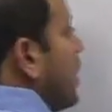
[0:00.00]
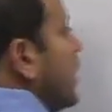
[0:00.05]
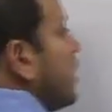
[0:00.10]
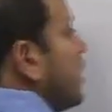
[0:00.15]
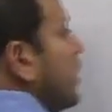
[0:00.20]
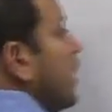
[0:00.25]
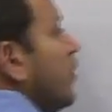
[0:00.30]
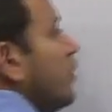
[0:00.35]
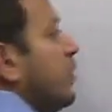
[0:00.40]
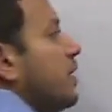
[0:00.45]

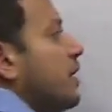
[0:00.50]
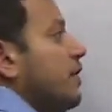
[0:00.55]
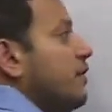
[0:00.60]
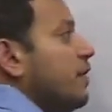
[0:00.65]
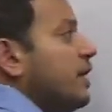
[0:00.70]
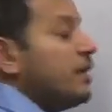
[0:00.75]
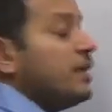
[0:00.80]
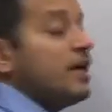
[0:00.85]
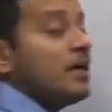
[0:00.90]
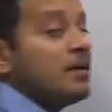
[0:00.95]
Now river
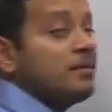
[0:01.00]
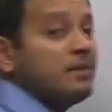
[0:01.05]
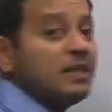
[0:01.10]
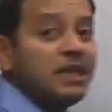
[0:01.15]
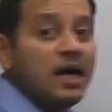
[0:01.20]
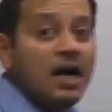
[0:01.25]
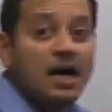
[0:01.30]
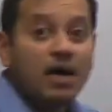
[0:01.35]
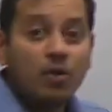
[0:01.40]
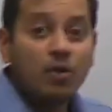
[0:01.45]

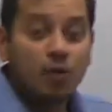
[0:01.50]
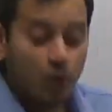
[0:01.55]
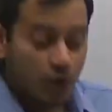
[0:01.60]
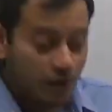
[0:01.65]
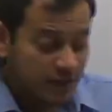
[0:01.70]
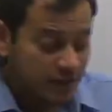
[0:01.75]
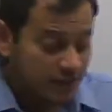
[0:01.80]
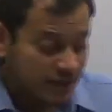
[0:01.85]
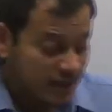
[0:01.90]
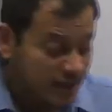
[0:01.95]
Narmada
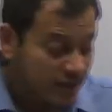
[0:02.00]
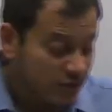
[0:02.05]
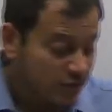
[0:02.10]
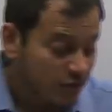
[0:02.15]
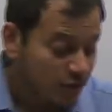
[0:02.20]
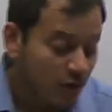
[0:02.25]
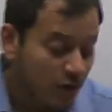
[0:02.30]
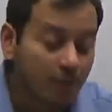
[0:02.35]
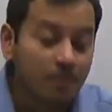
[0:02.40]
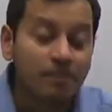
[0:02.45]
originates
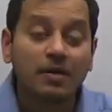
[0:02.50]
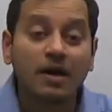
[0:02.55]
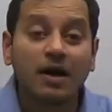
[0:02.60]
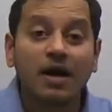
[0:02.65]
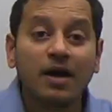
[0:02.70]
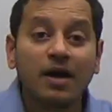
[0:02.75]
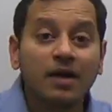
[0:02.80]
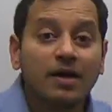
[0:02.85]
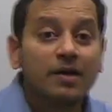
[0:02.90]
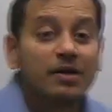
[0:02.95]
from
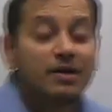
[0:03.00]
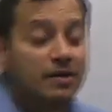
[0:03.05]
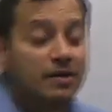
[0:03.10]
a